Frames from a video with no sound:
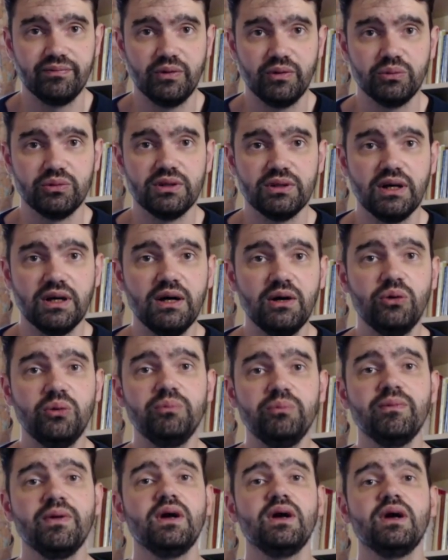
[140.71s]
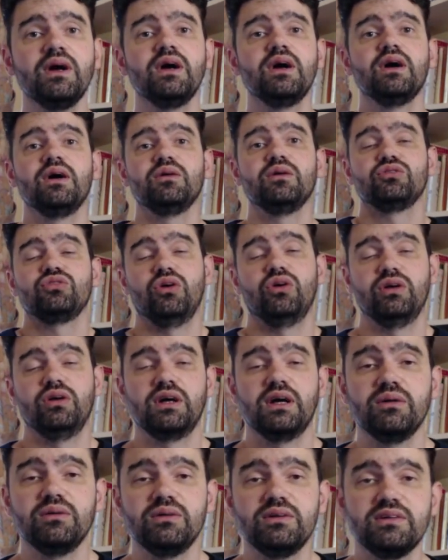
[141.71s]
I was at home, trying
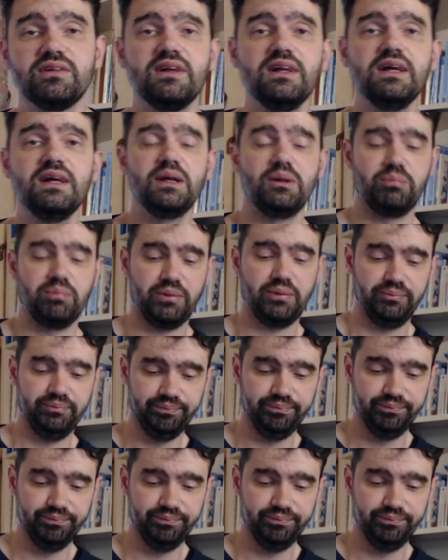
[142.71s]
to go to sleep.